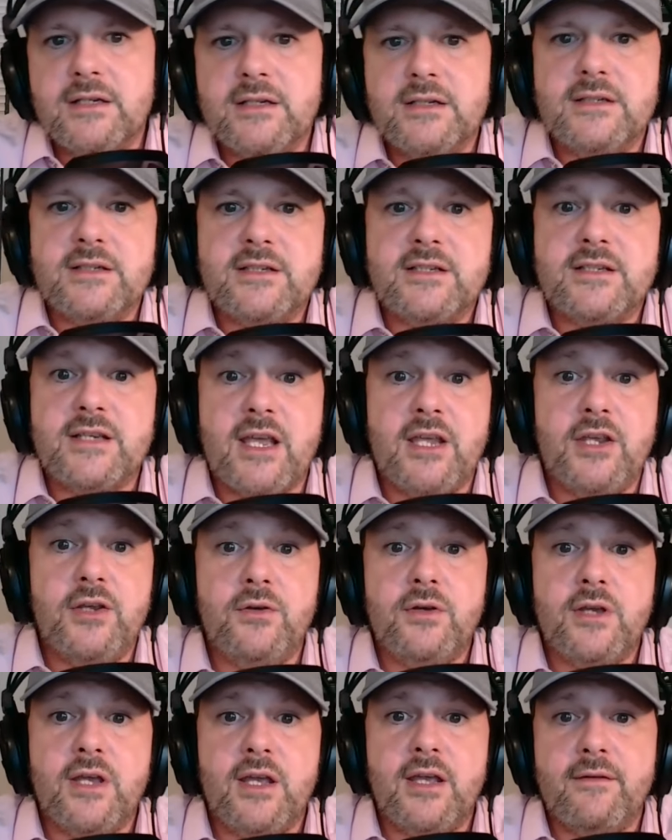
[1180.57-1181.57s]
Say
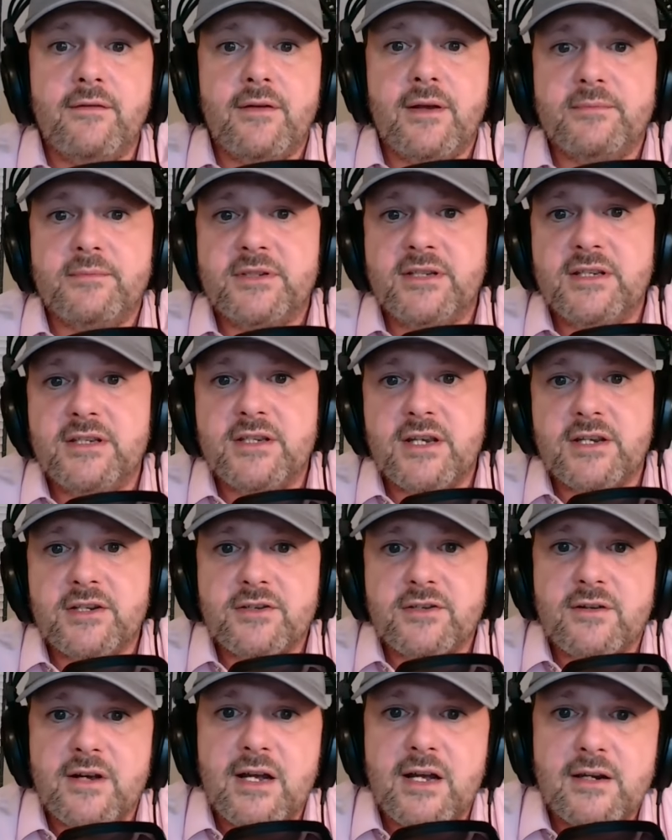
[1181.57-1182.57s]
you could give up CJ
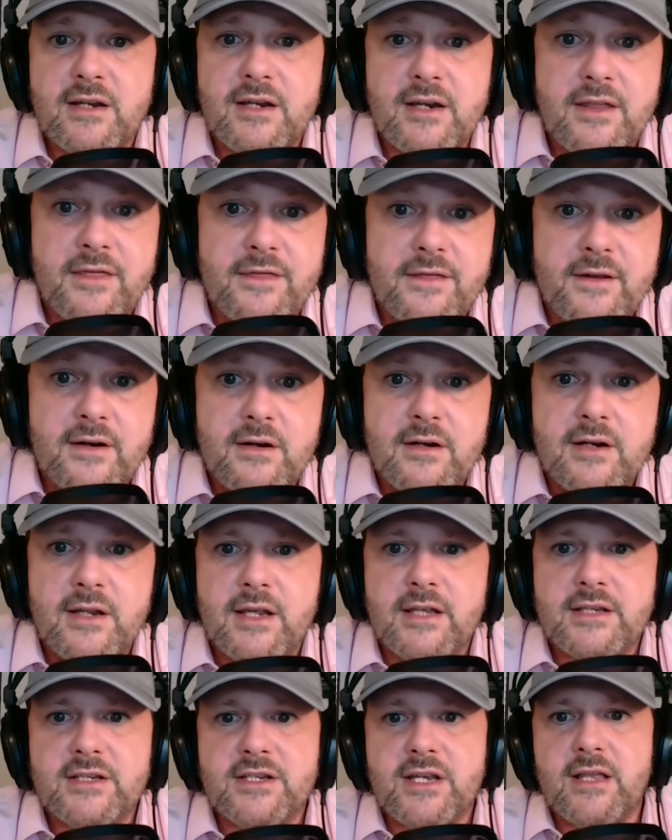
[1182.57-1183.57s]
Stroud in a third and
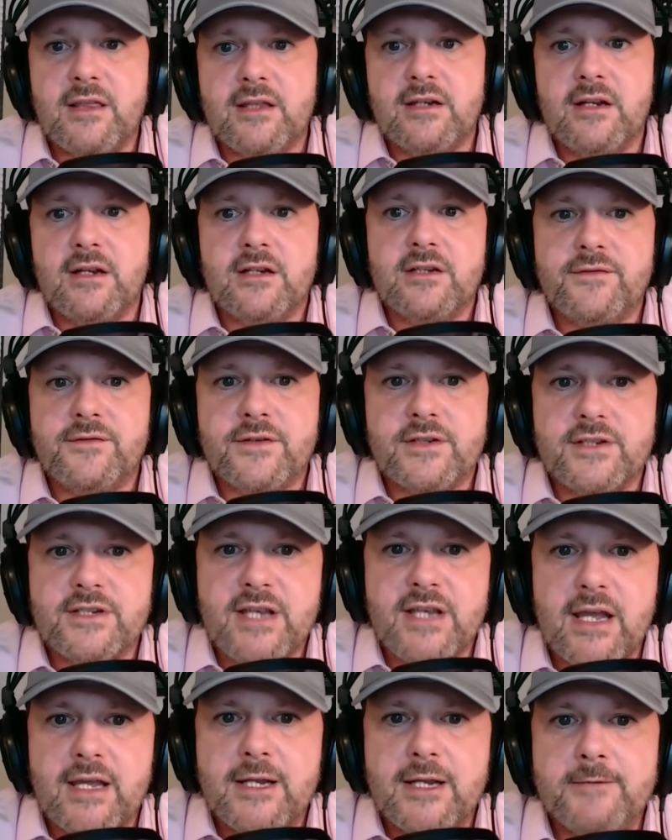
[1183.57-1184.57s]
get Jalen Hurts for a
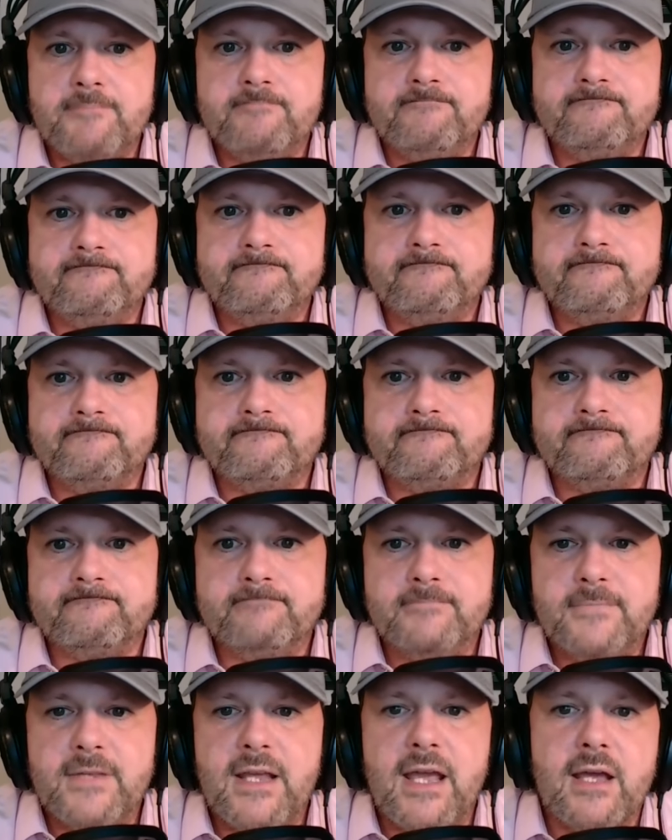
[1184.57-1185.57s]
second.
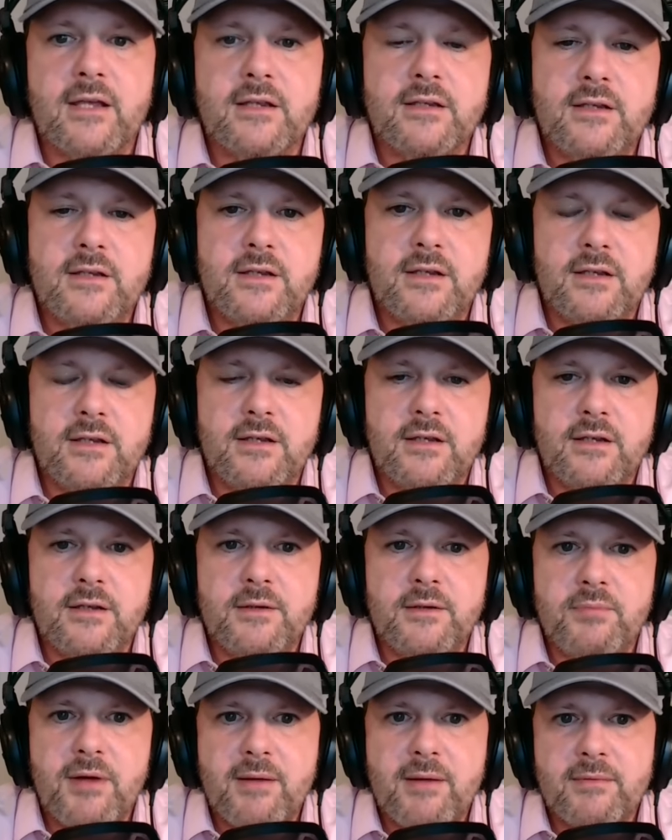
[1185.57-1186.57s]
Yeah,
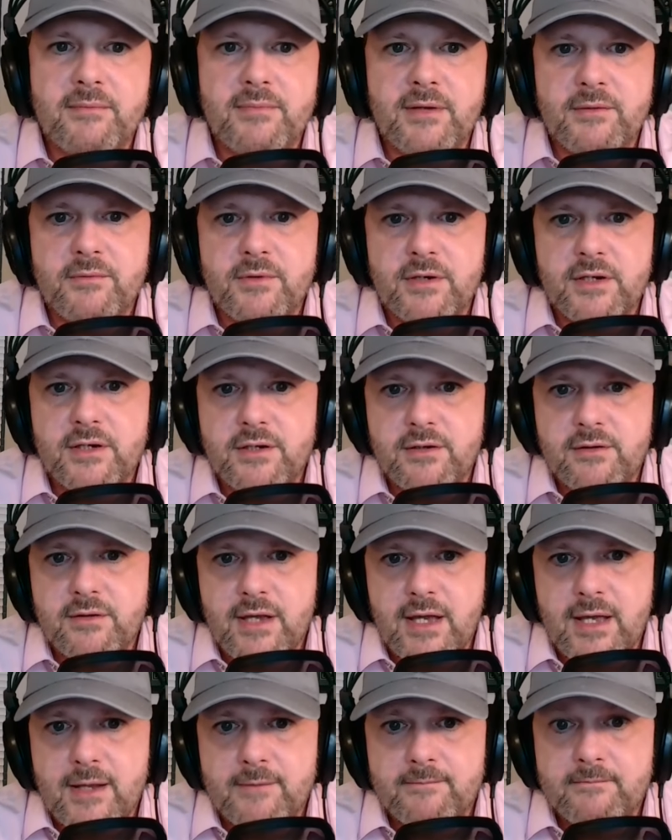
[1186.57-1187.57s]
you probably want to do
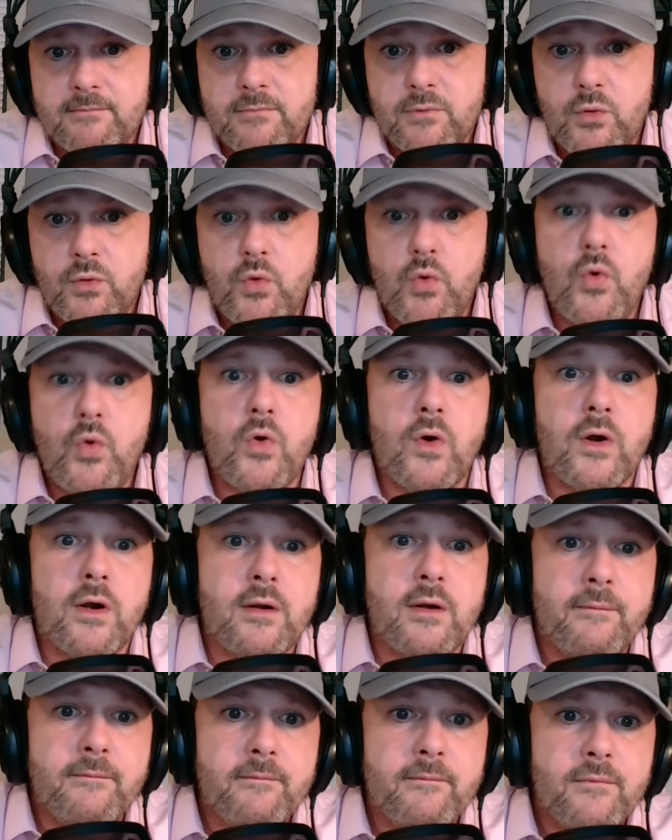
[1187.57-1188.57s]
that.
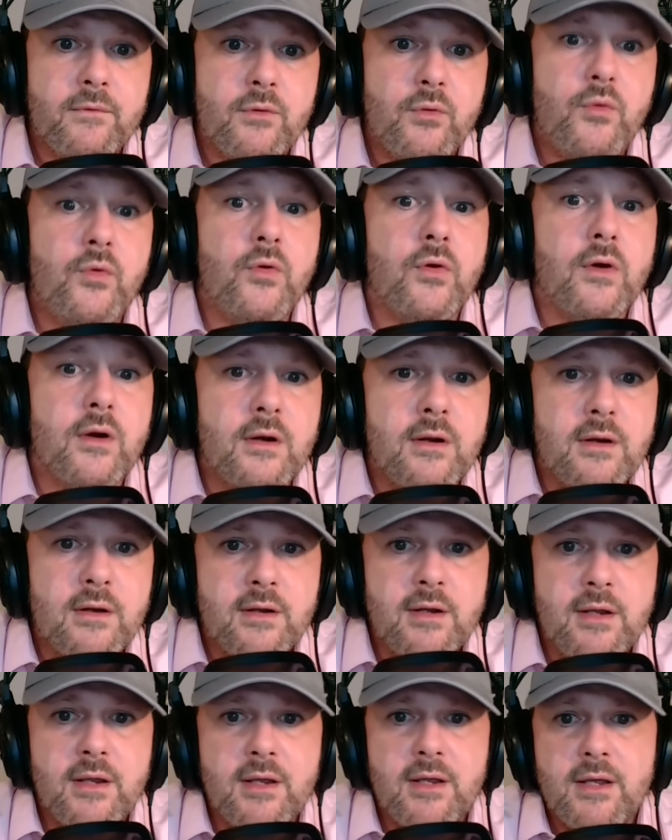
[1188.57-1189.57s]
Or
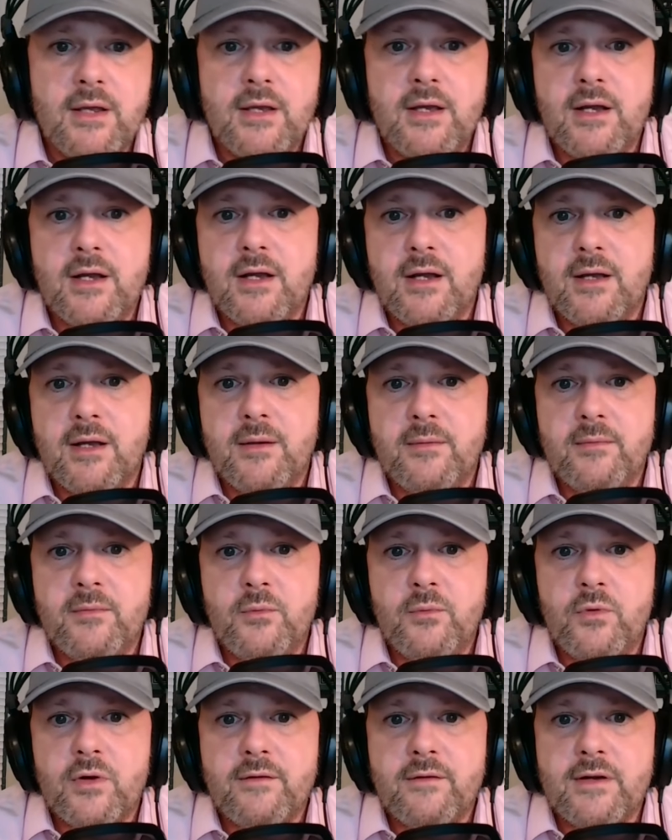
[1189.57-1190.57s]

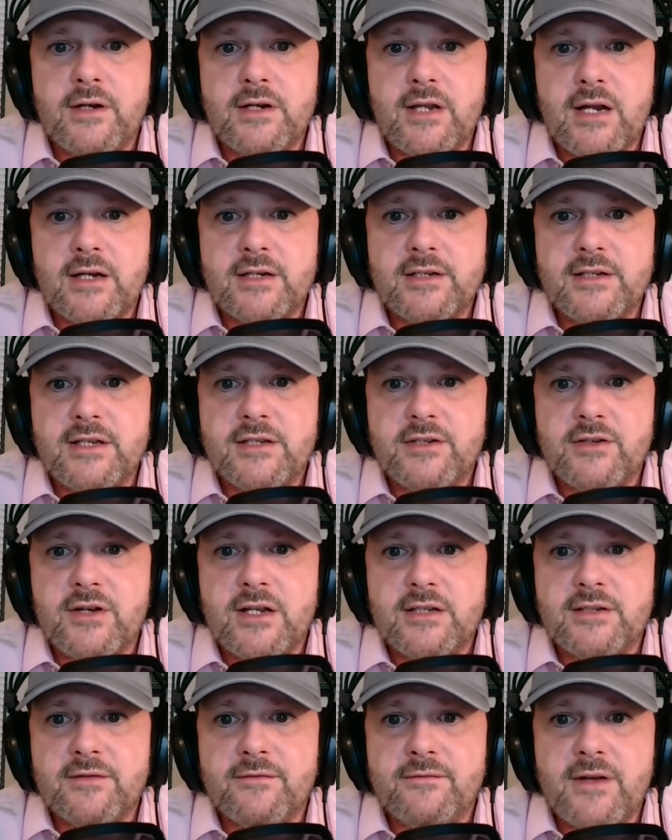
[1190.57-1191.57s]
one of our Dynasty
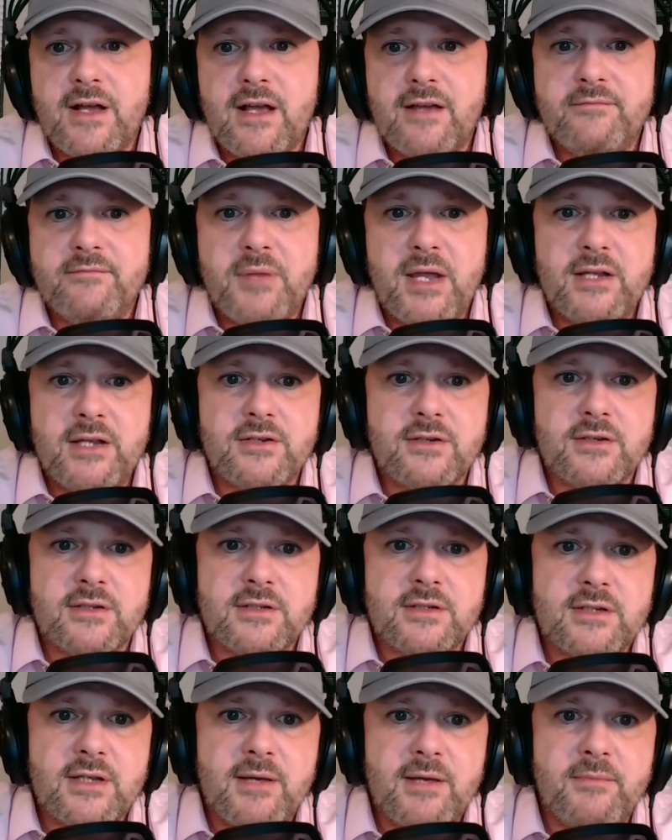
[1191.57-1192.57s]
Trades and Five
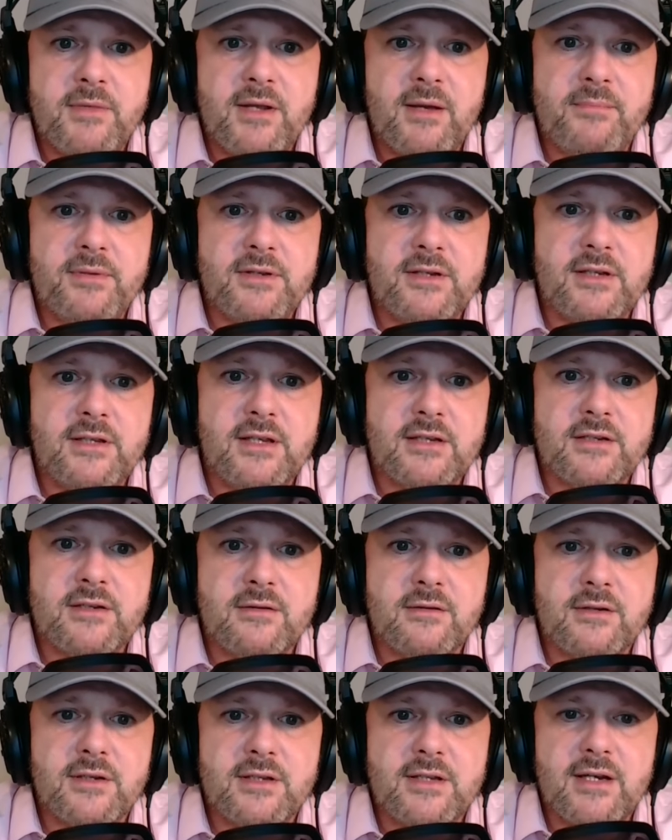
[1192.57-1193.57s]
patrons hit me up in the
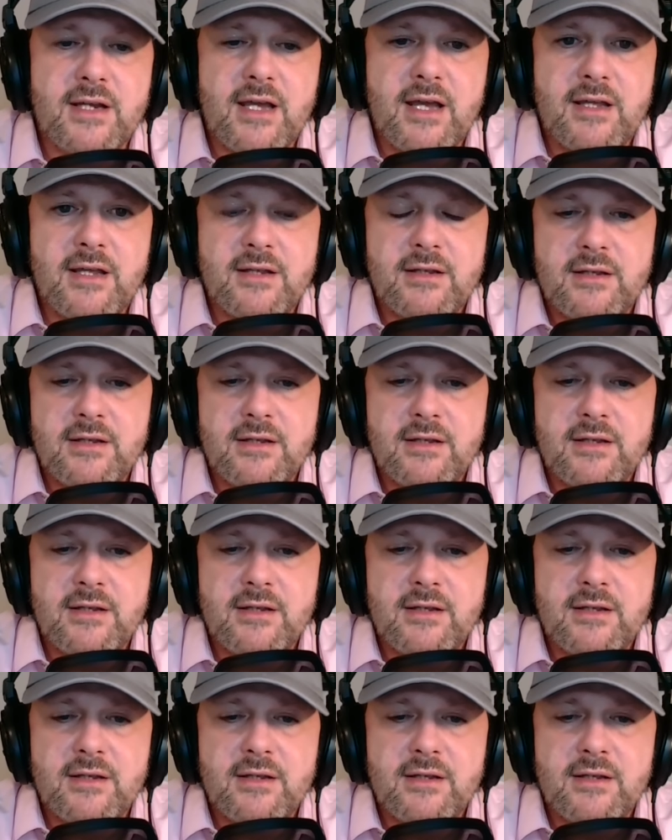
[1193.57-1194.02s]
Discord today